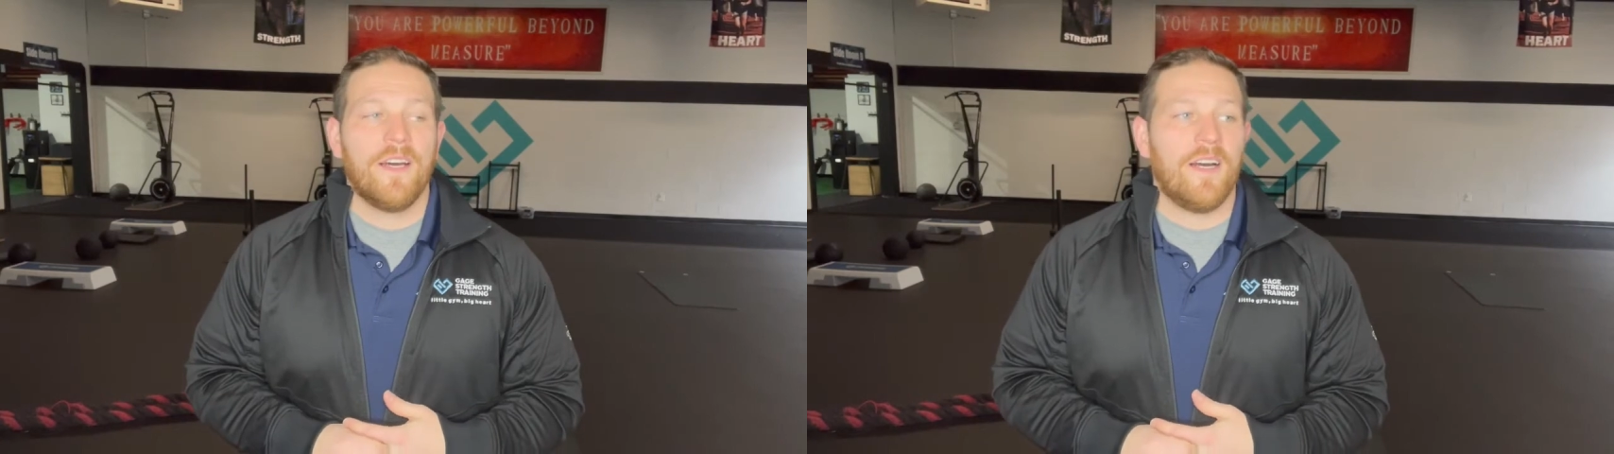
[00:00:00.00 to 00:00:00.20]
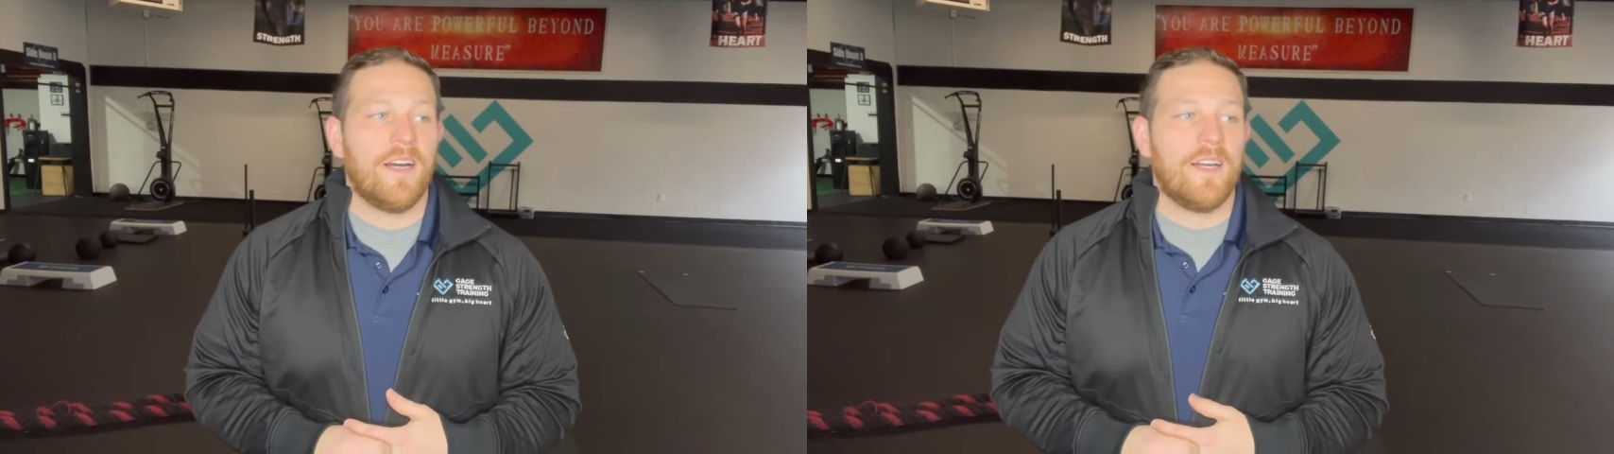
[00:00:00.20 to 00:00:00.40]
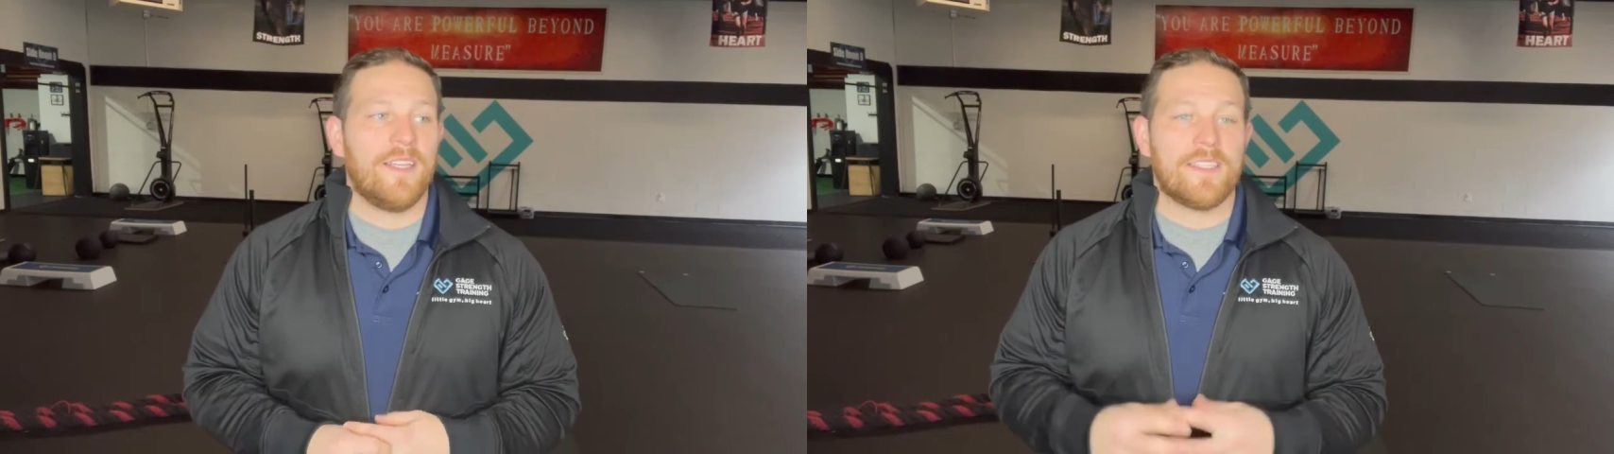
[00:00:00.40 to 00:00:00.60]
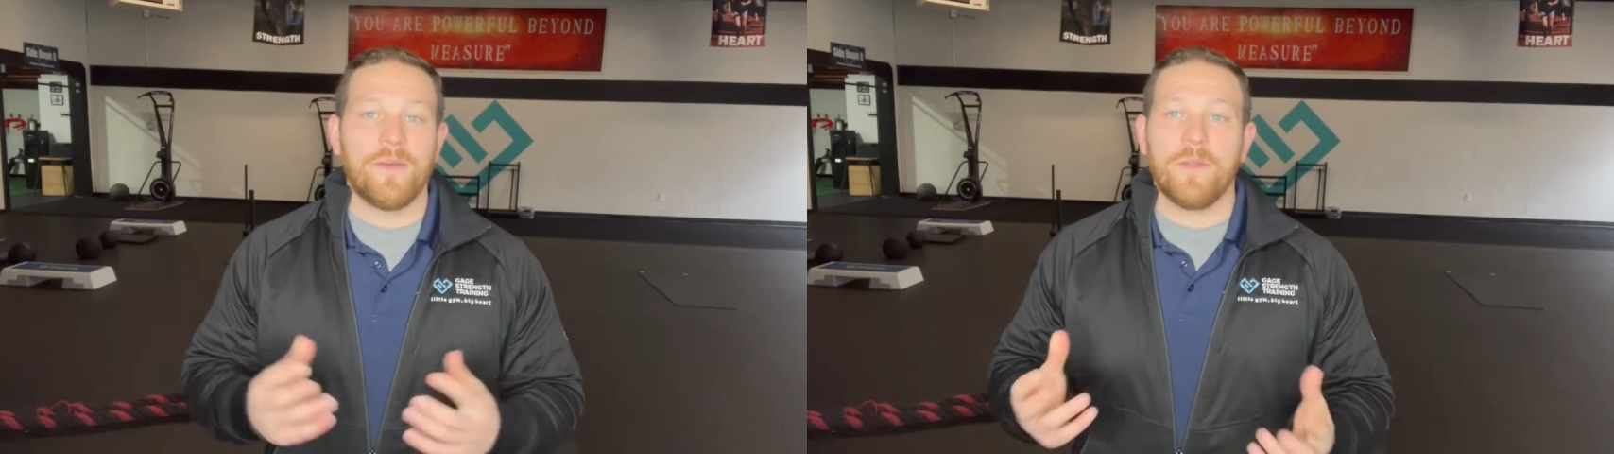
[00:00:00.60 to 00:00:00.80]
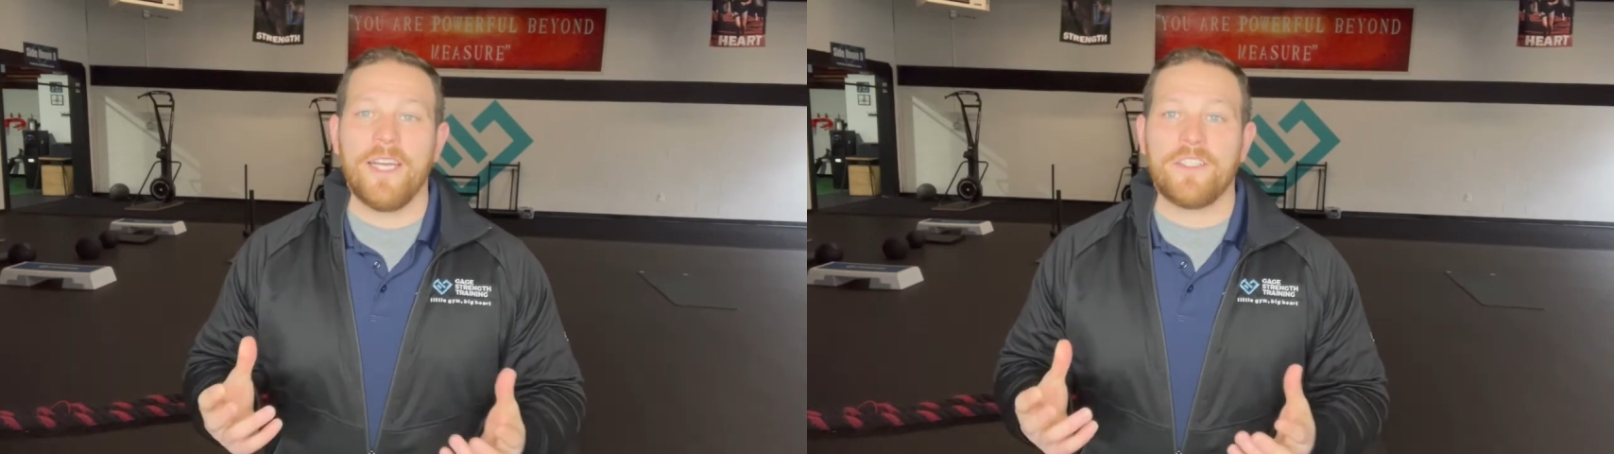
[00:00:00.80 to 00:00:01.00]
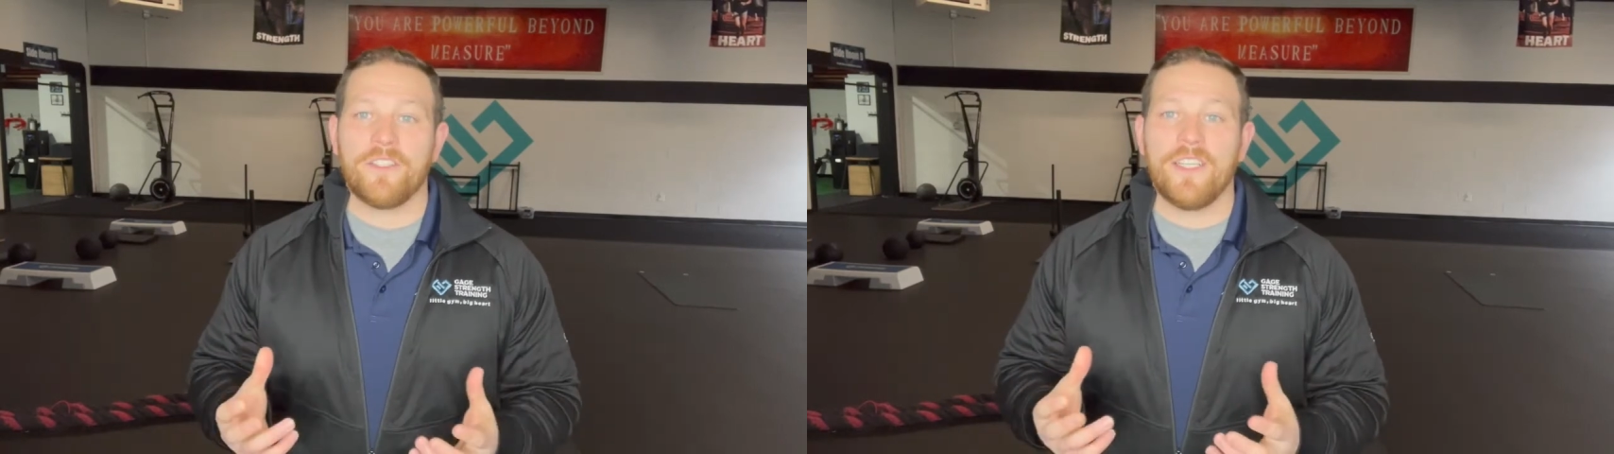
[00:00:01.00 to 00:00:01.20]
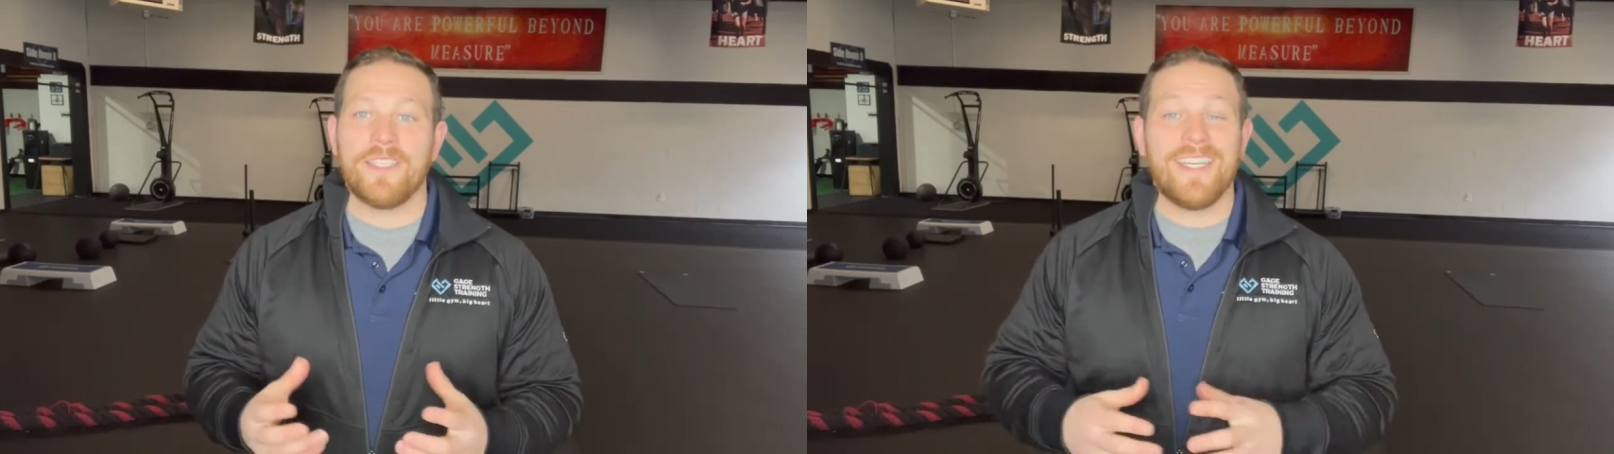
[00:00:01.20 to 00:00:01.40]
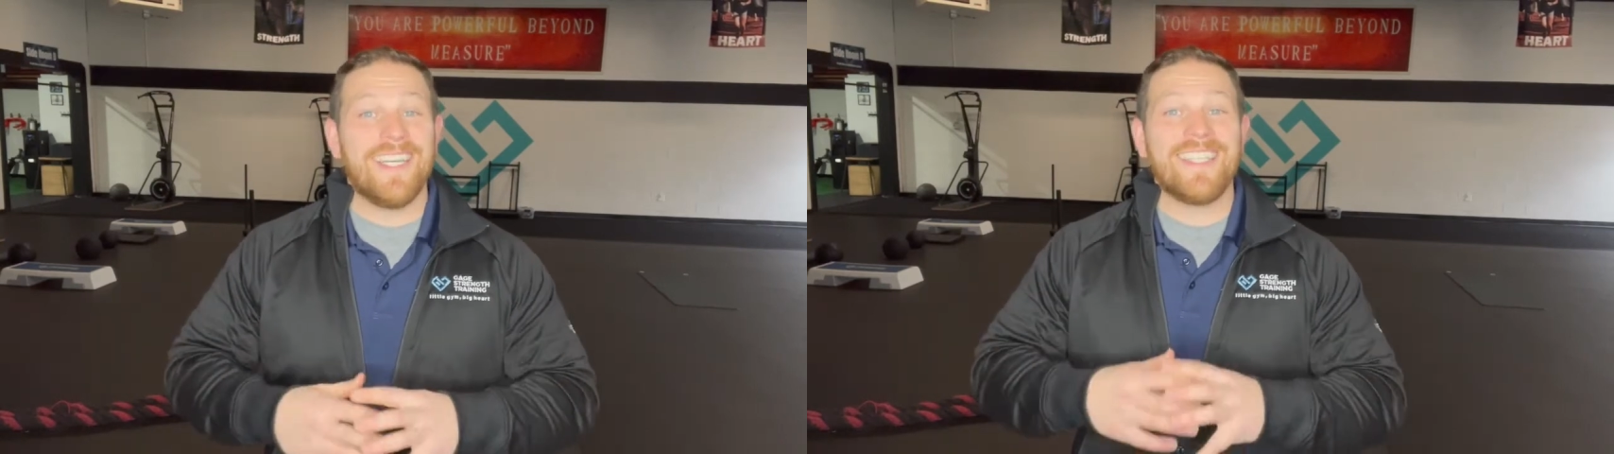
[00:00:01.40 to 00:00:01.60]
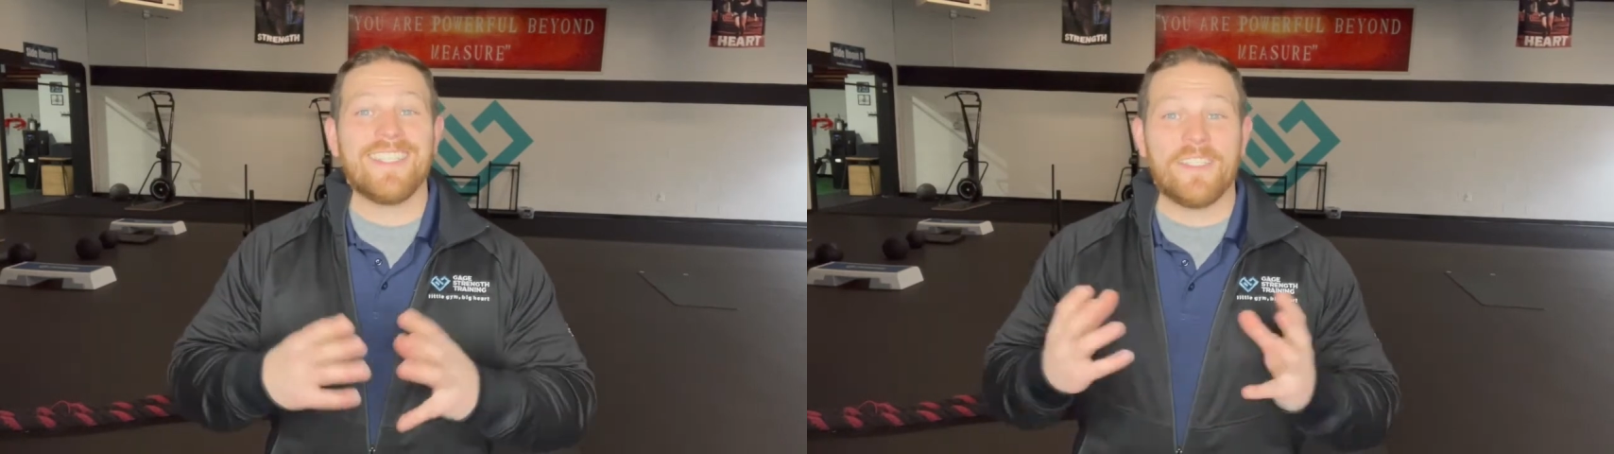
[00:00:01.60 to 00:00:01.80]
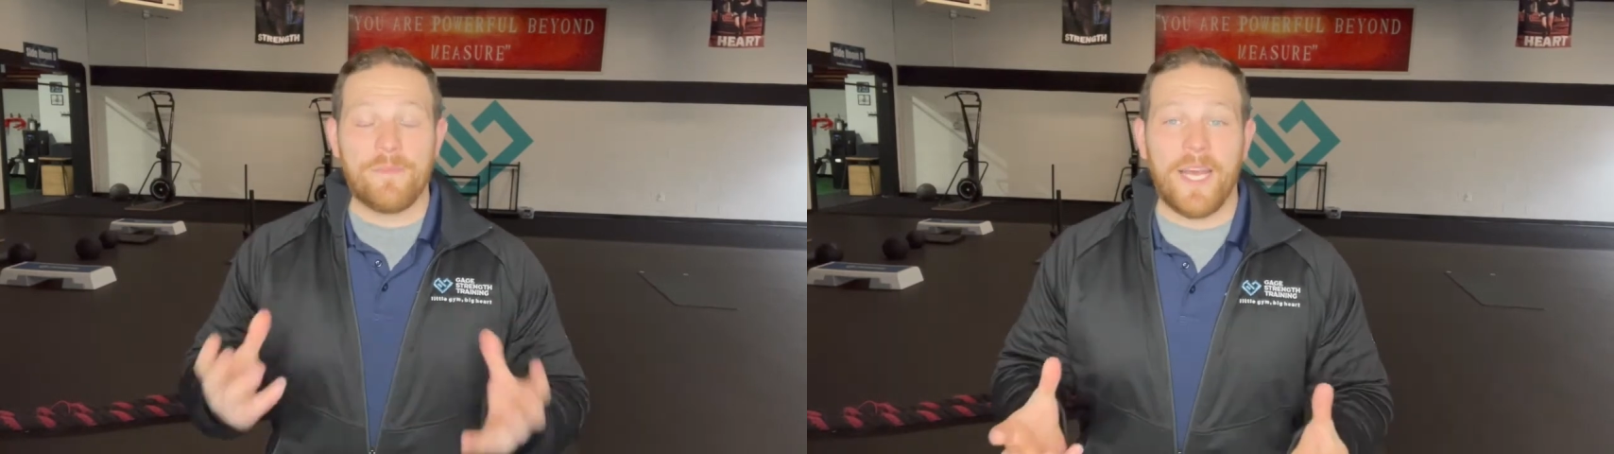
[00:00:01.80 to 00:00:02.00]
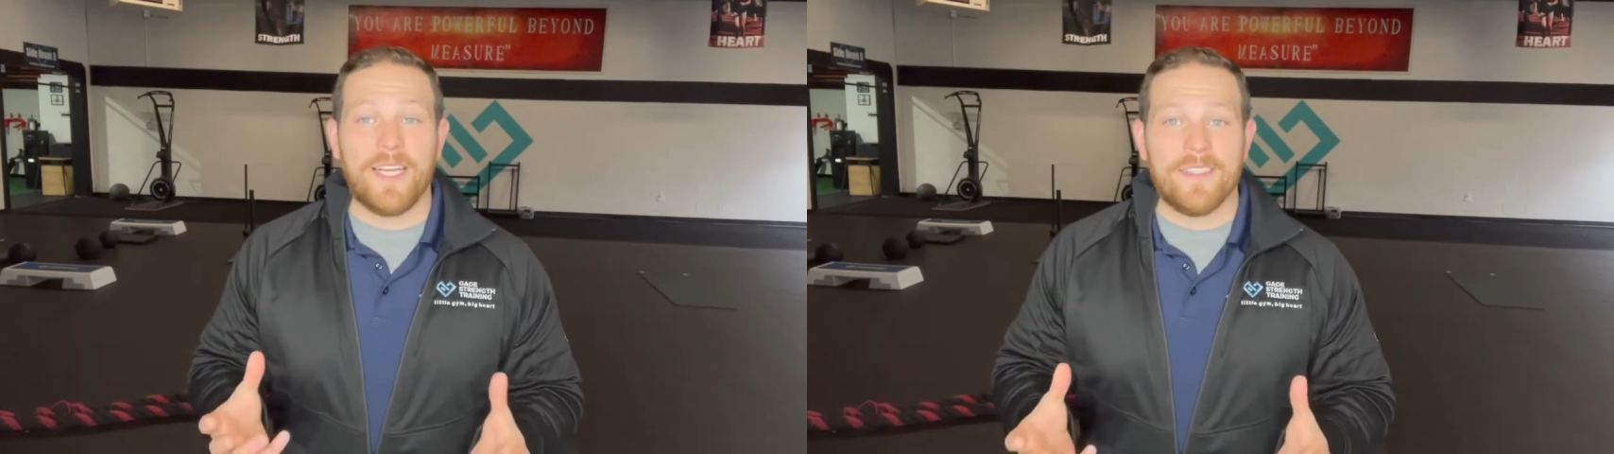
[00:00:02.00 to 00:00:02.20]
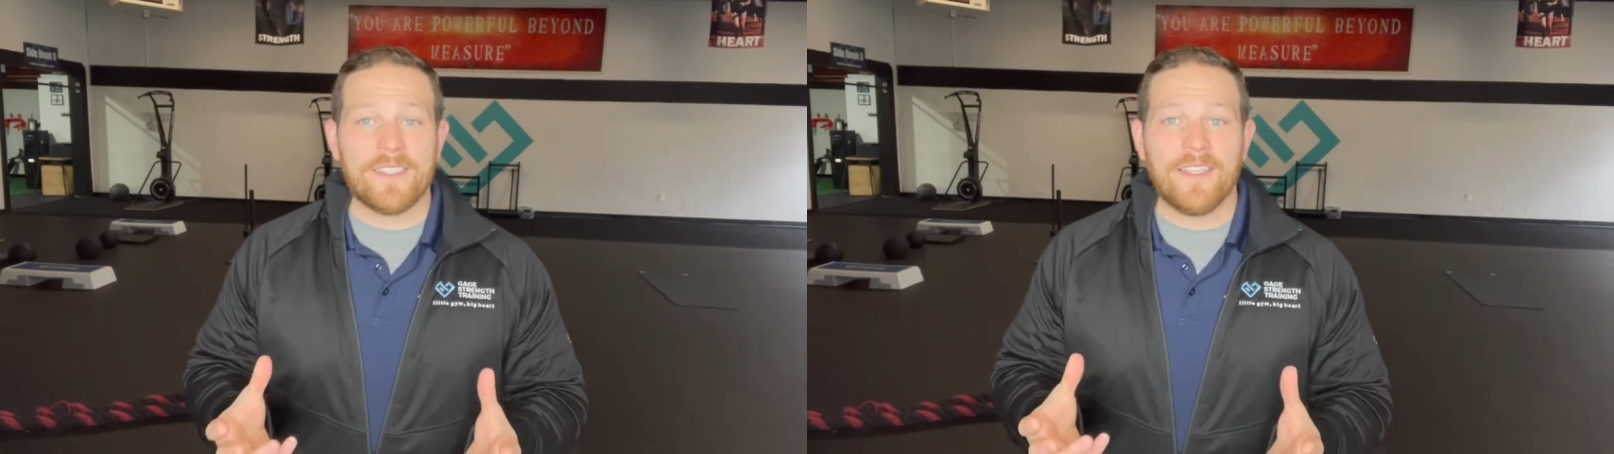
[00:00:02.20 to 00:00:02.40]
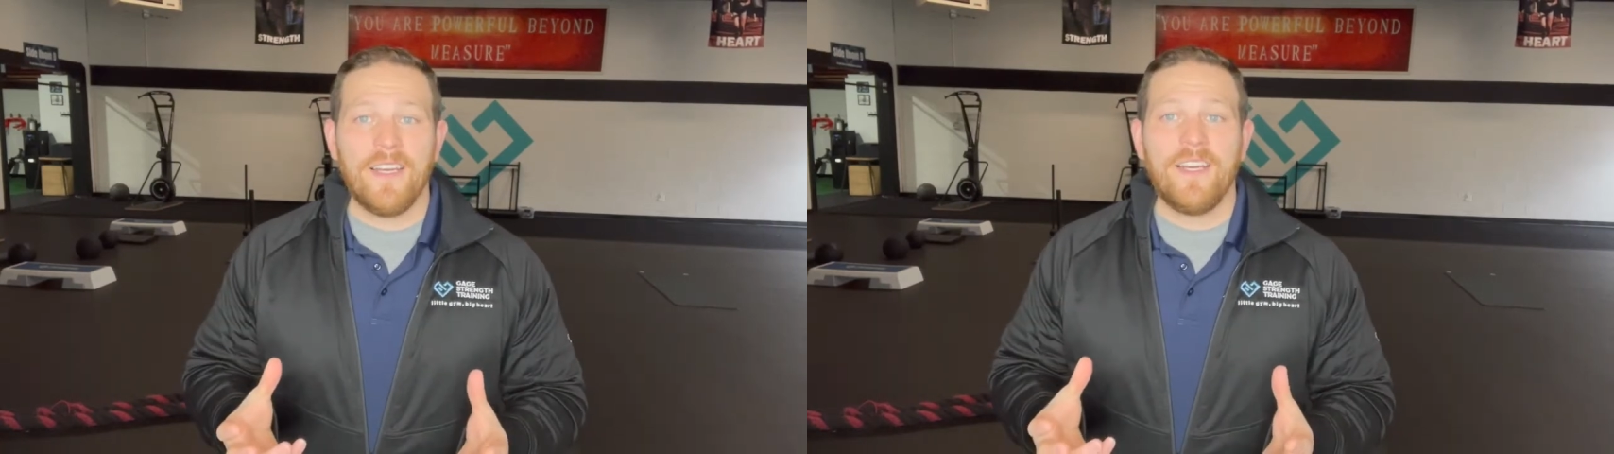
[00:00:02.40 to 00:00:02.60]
And the simple answer is, it depends.